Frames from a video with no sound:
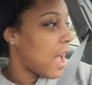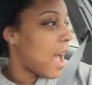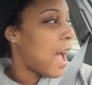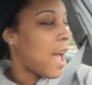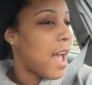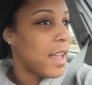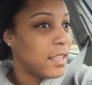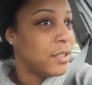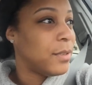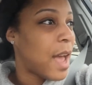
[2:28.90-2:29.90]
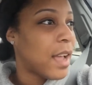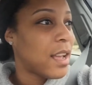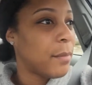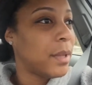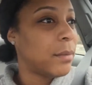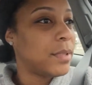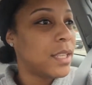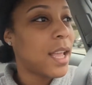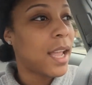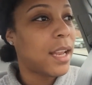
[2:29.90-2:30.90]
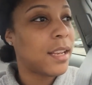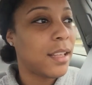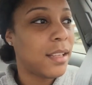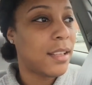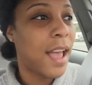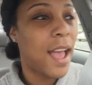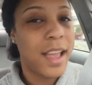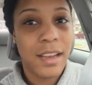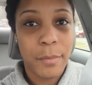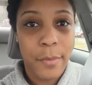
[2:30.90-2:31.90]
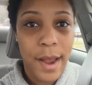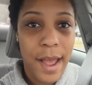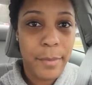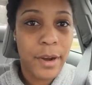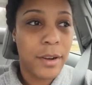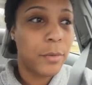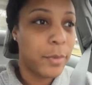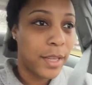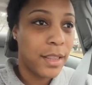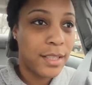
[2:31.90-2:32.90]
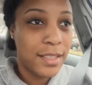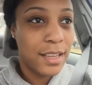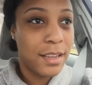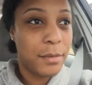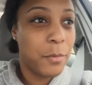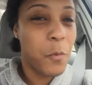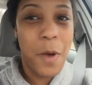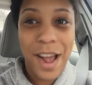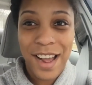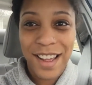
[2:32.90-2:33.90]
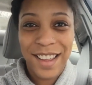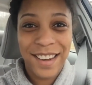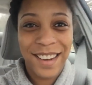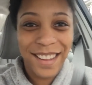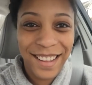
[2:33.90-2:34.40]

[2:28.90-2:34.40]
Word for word: I do not come empty handed. I had to bribe her with some wine.